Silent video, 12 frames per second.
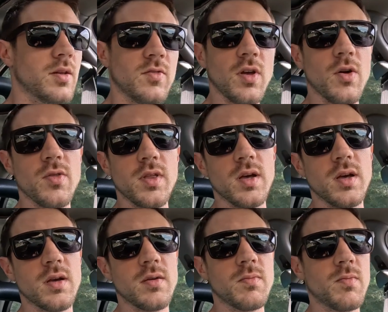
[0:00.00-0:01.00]
So
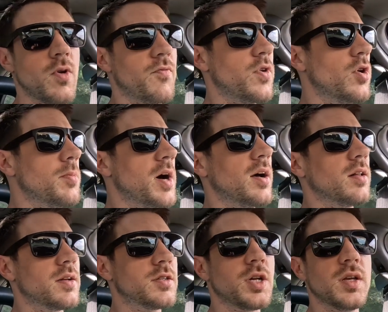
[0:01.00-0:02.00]
the fuel
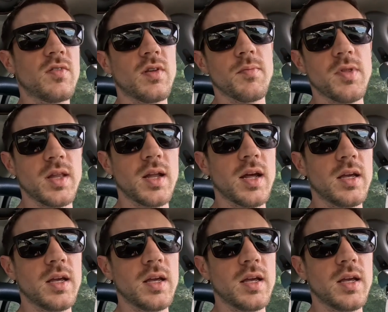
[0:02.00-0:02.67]
mileage is something that I